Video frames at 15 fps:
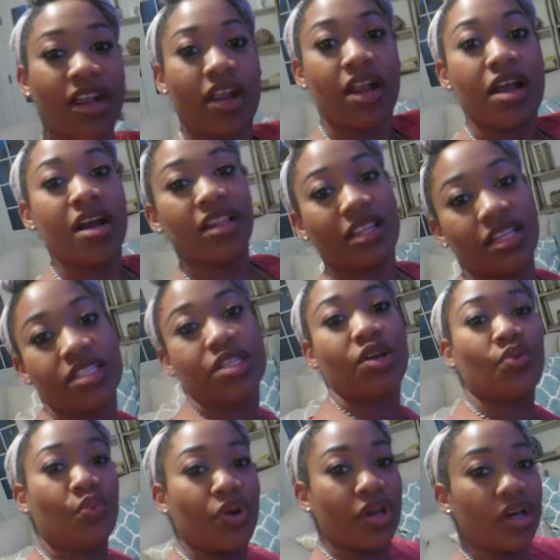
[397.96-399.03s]
girl is
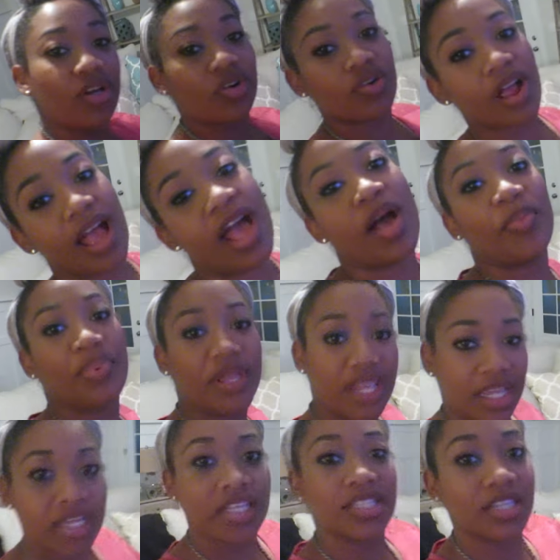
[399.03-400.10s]
a real crowd
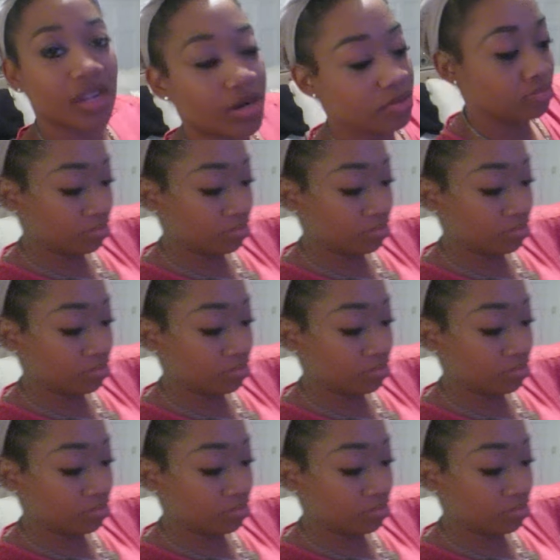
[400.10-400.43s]
pleaser.